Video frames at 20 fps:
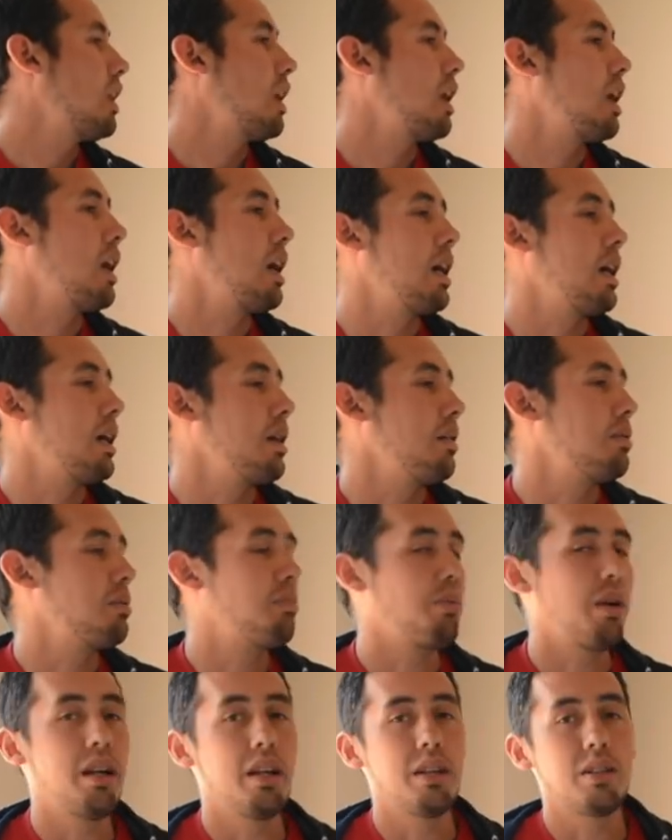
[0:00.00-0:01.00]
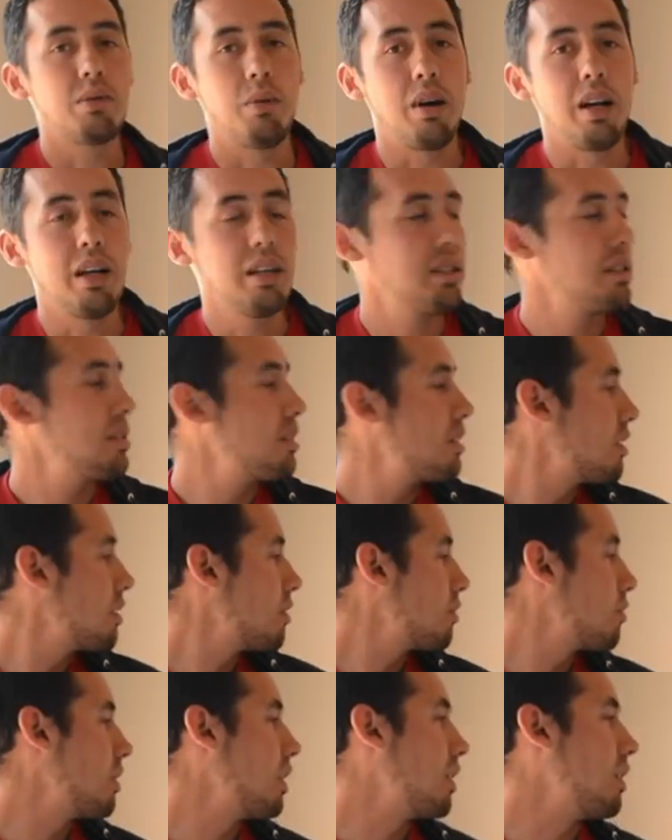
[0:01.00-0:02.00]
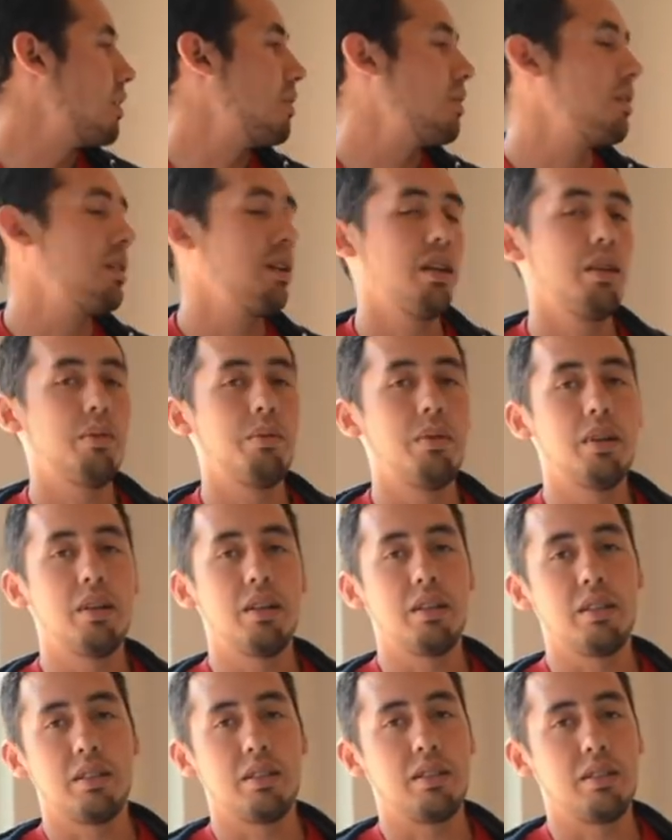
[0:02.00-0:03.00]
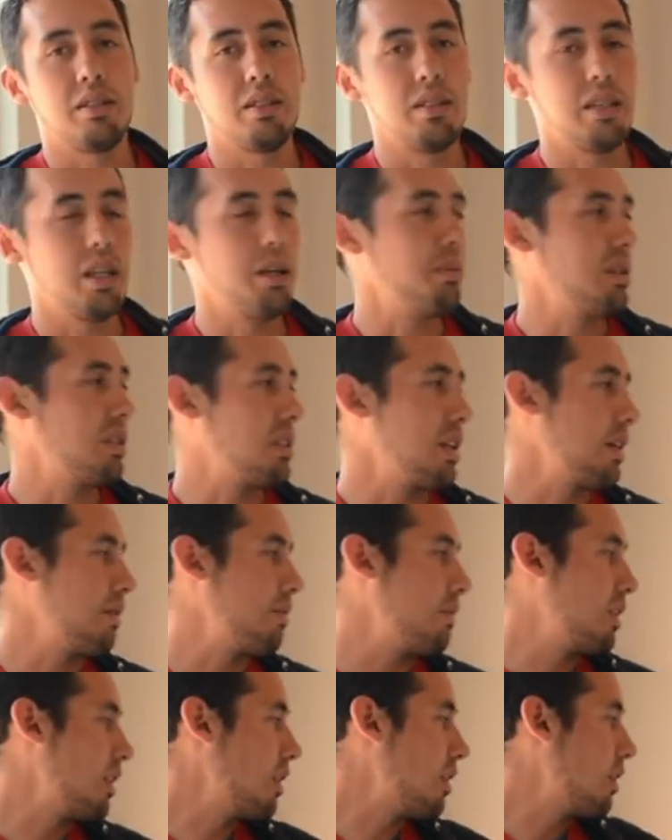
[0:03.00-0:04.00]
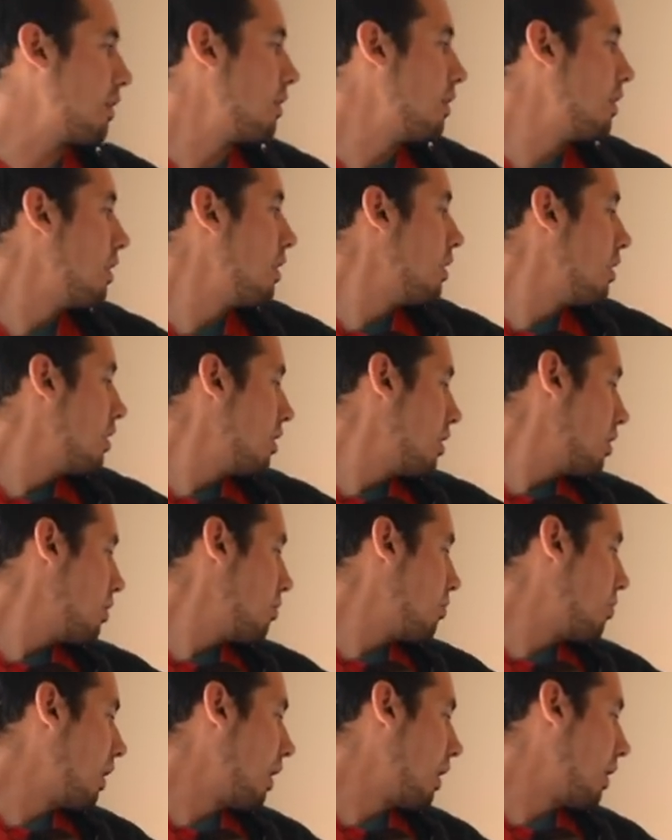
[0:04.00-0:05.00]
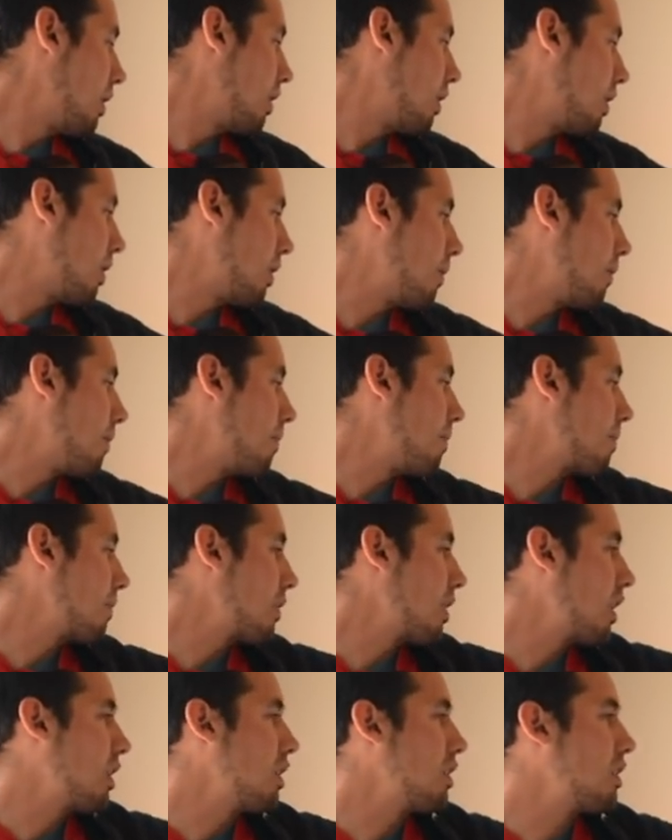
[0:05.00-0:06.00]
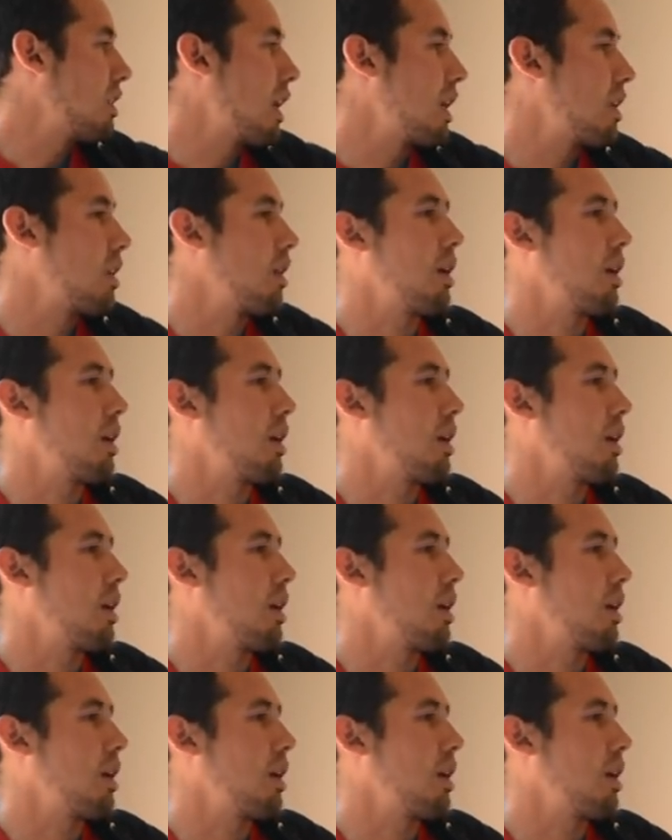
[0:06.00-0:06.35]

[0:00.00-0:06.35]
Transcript: I sprayed it twice. We didn't do the other one because it's the same exact video, but um, I just had